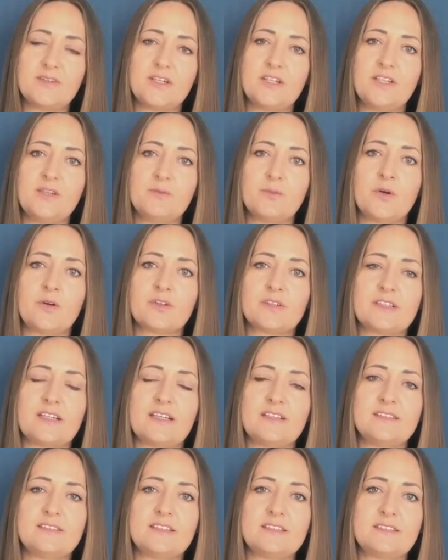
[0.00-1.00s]
very
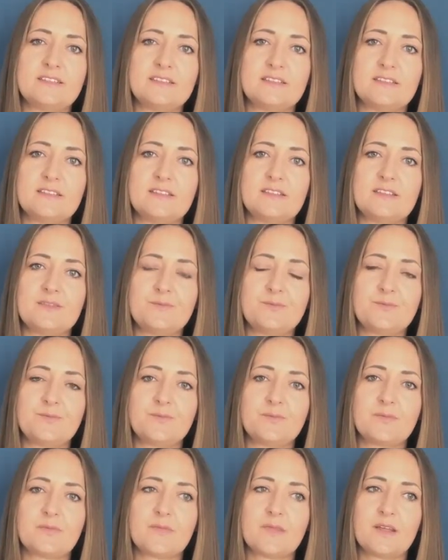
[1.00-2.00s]
important, that
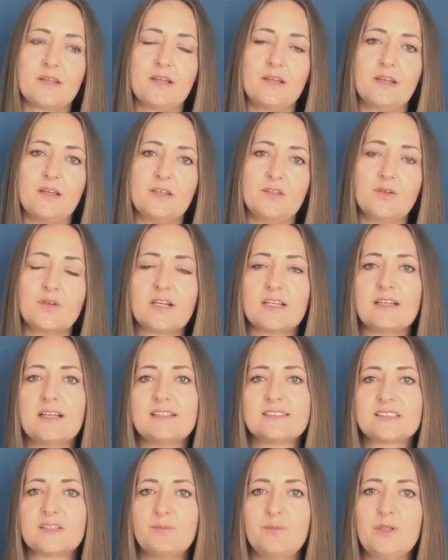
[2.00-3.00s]
you can
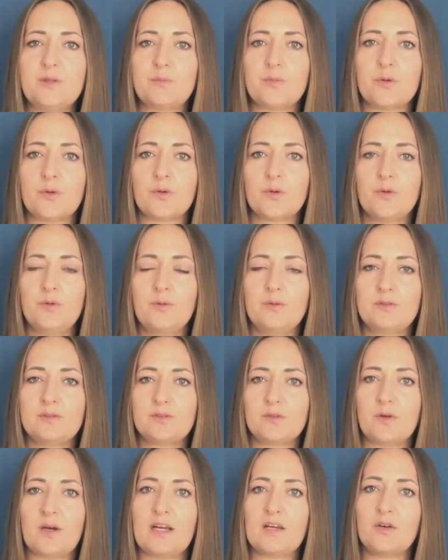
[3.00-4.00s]
ask people
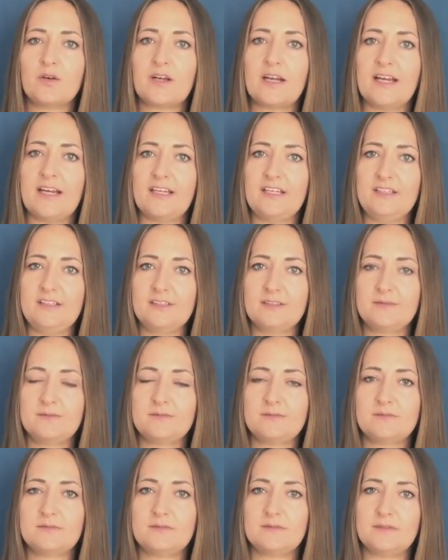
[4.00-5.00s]
to allocate
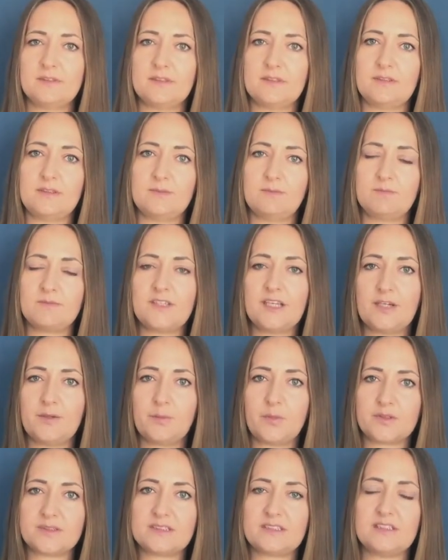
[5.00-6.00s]
their
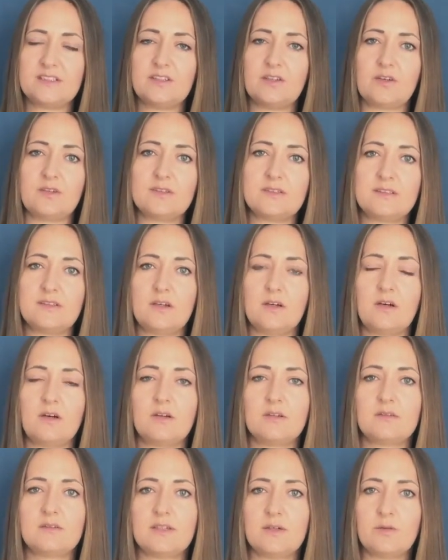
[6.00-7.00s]
post-it note
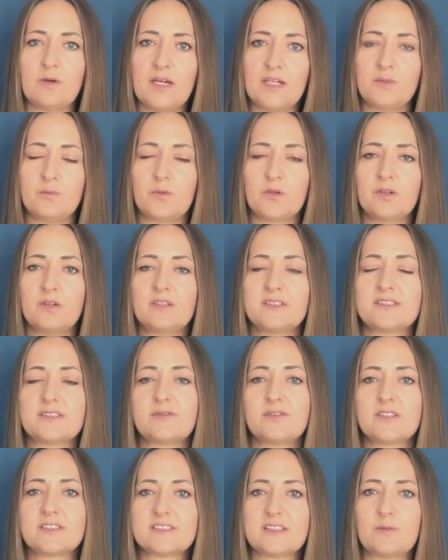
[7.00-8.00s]
on the whiteboard. So
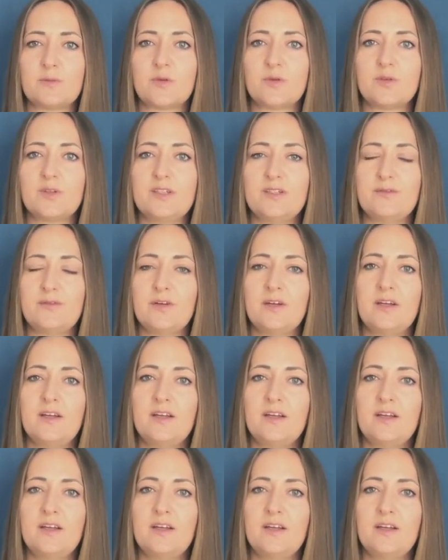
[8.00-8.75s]
for example, if